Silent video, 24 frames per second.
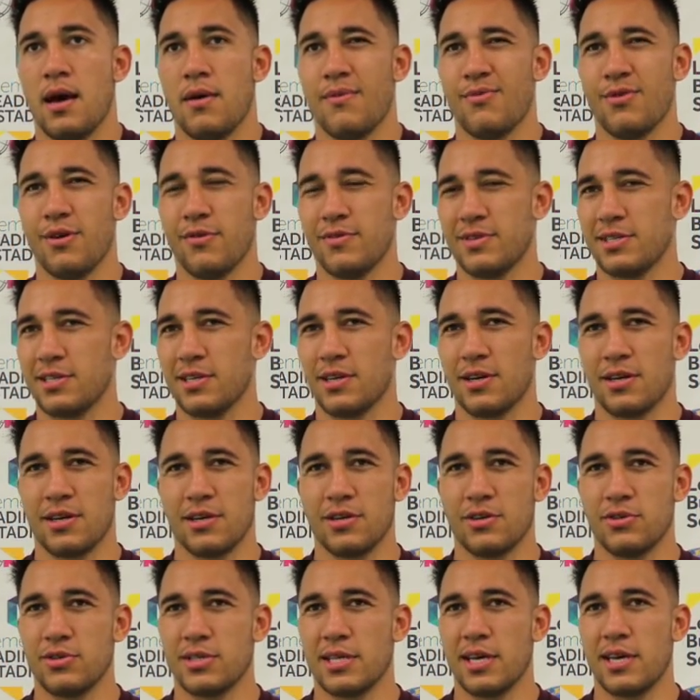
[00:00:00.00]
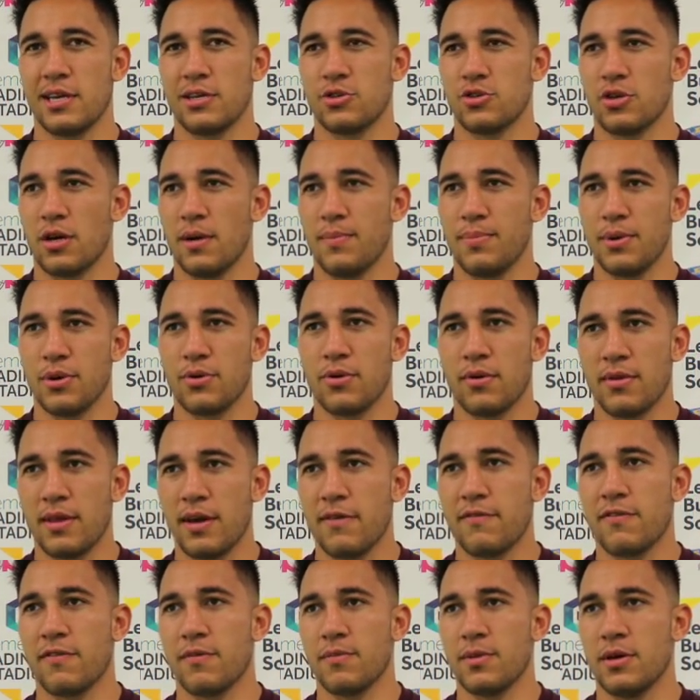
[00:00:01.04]
we're obviously going to use that and try to build on
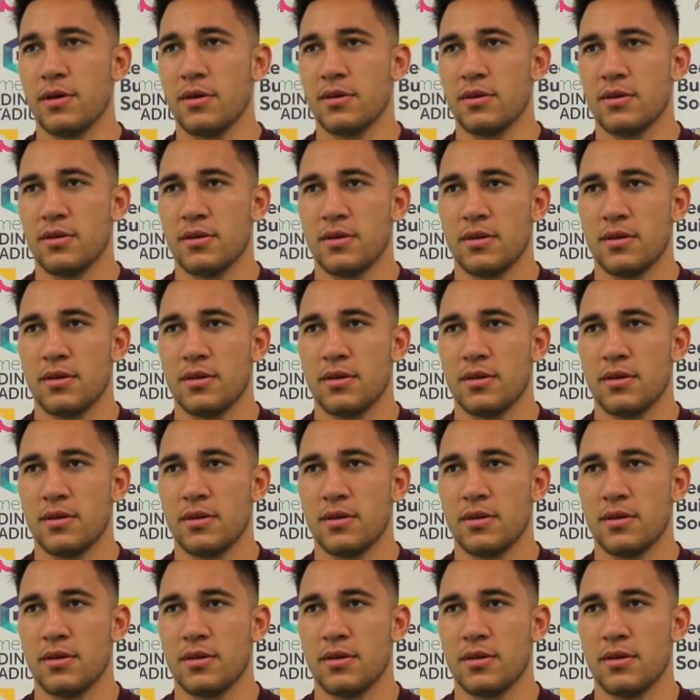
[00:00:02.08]
that from here.